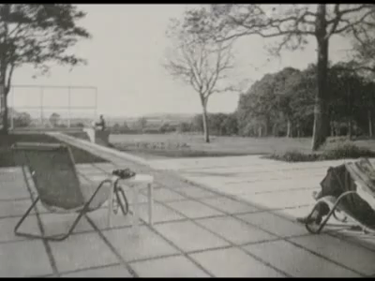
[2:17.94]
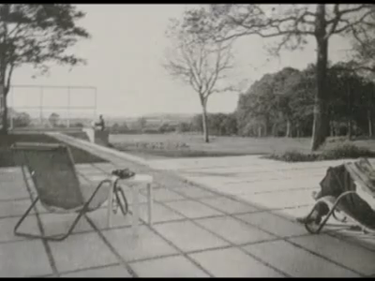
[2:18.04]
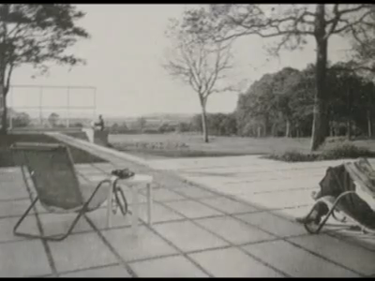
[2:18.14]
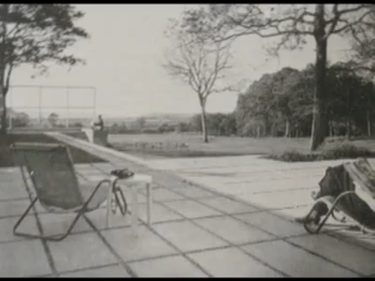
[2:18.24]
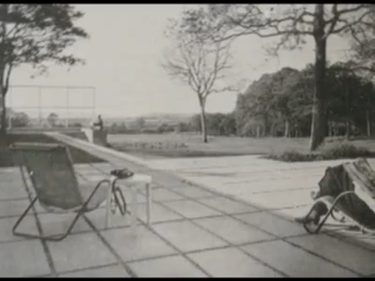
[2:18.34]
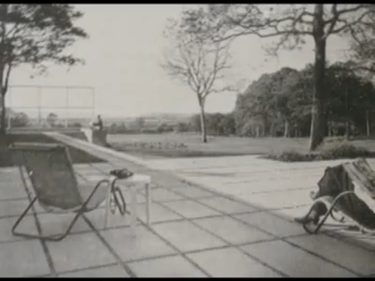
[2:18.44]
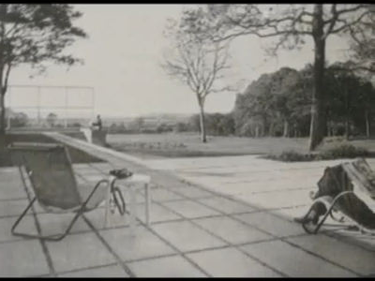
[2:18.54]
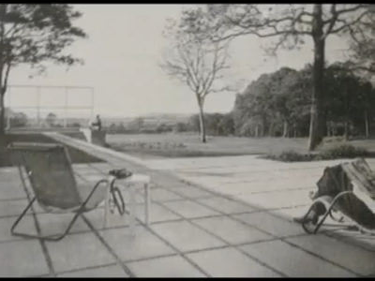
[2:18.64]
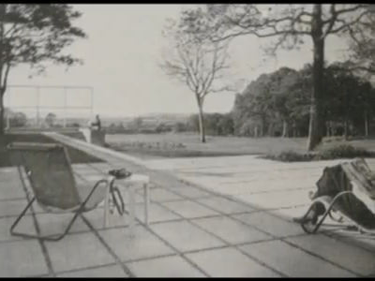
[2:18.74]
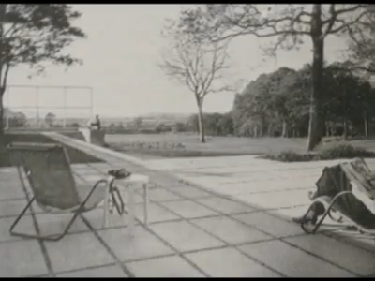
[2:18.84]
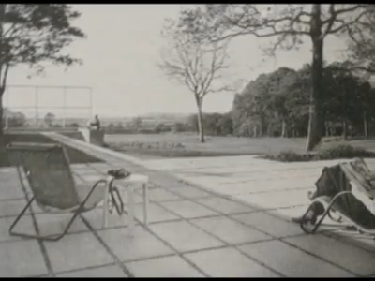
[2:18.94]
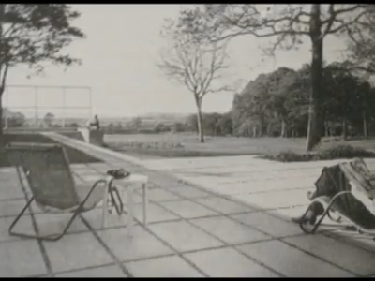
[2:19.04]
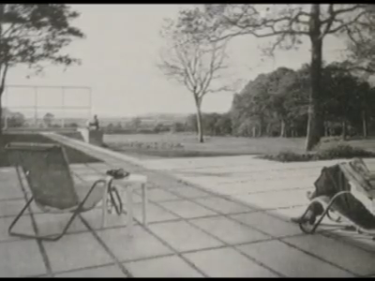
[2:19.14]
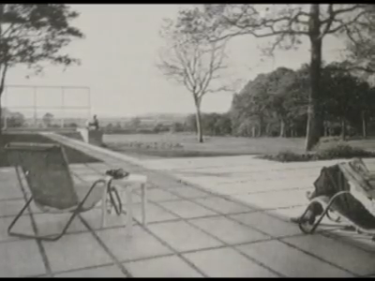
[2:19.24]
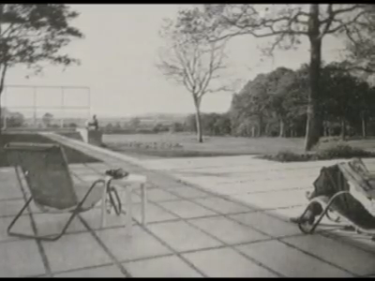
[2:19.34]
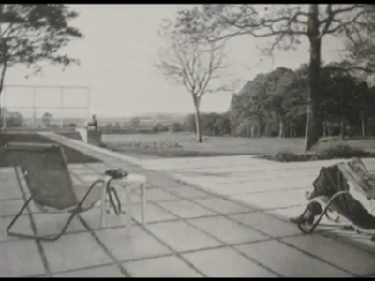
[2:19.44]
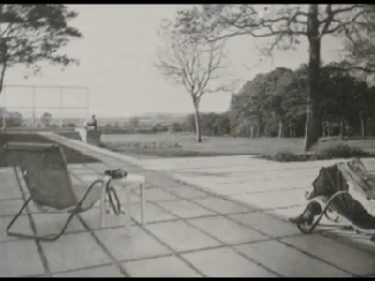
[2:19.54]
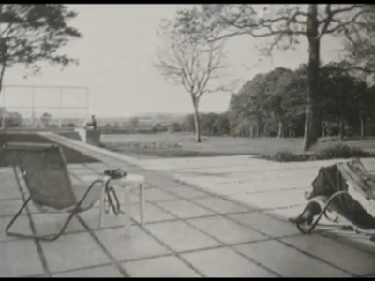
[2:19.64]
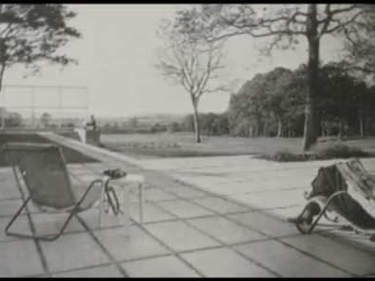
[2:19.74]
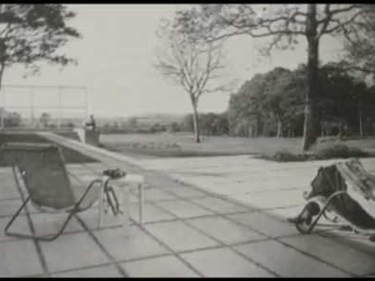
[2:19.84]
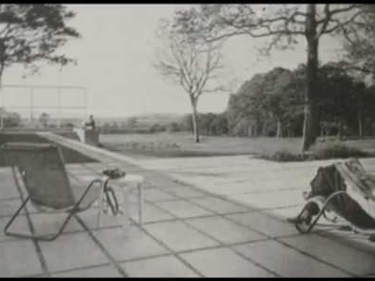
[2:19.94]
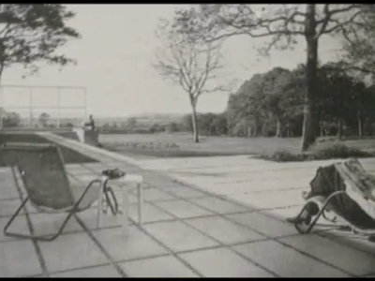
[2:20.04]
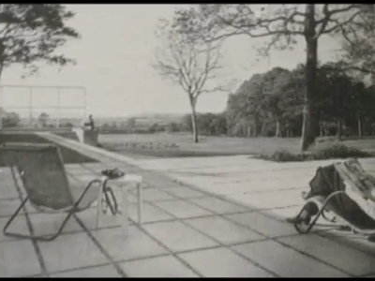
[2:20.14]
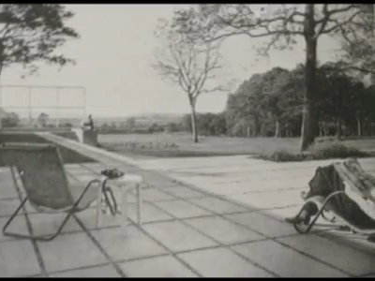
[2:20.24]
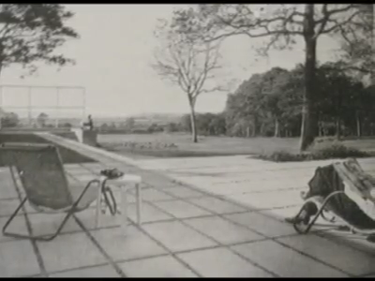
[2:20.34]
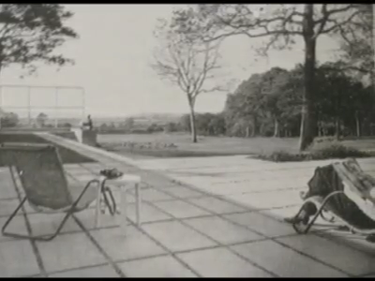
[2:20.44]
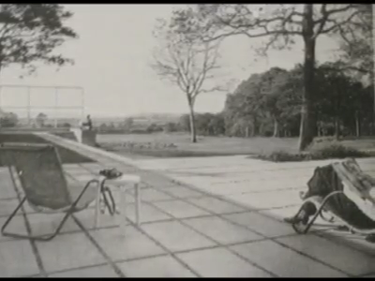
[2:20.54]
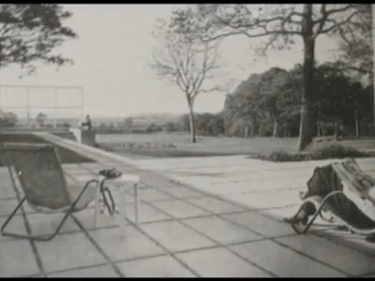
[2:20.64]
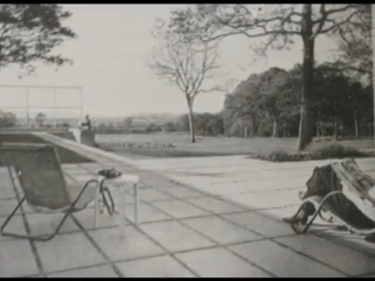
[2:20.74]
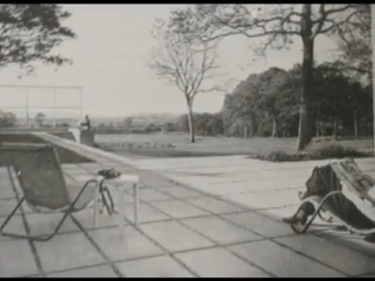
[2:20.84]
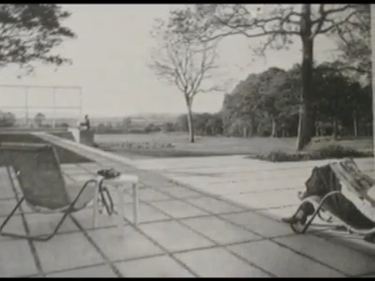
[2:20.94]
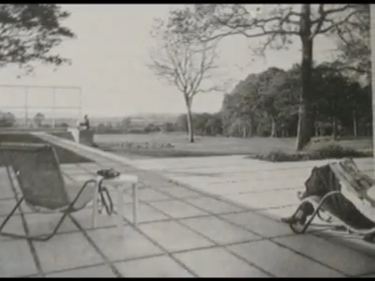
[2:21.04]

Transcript: Nobody's mouth can be seen.